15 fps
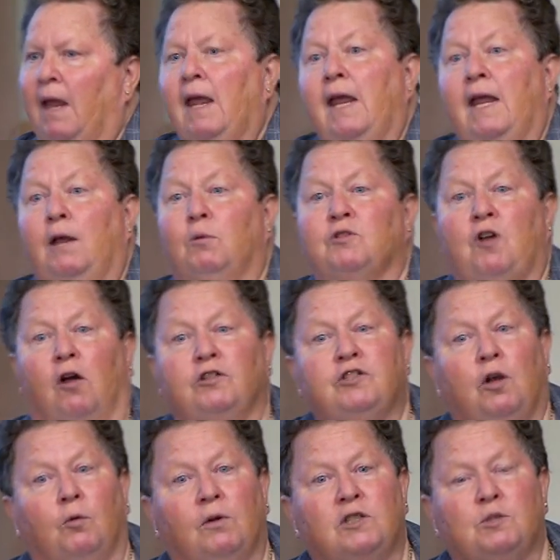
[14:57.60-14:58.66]
He was
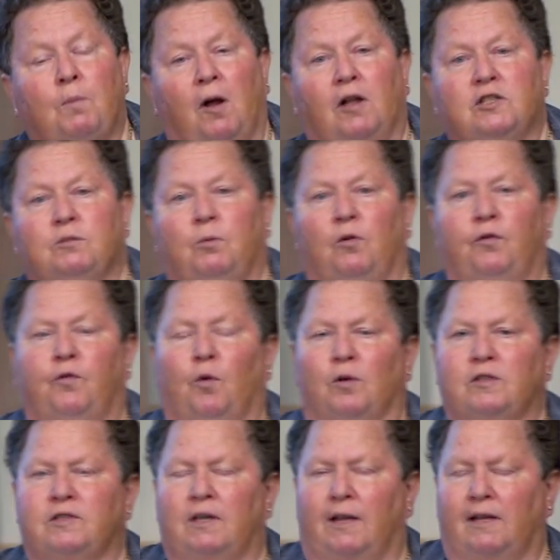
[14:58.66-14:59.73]
also responsible for
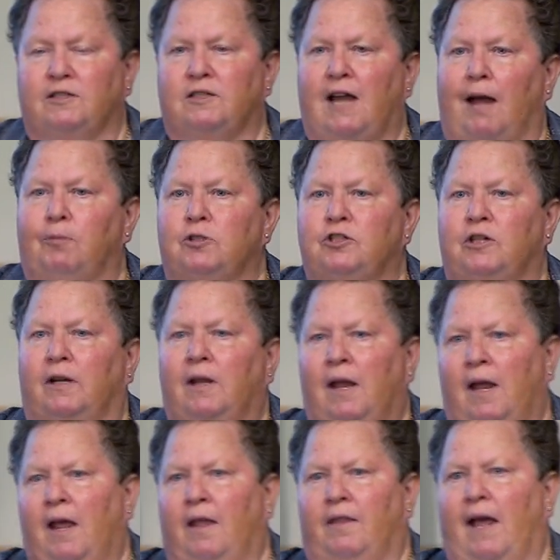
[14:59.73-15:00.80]
establishing
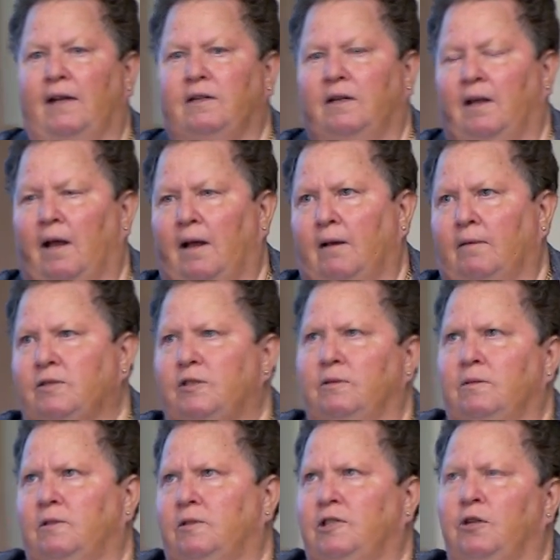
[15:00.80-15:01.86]
that
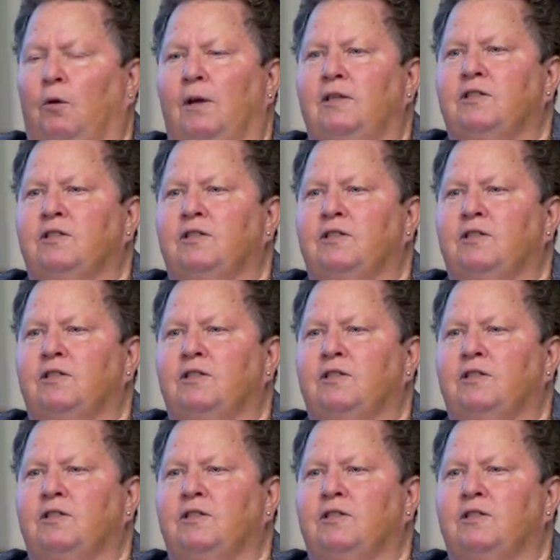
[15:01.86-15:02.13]
series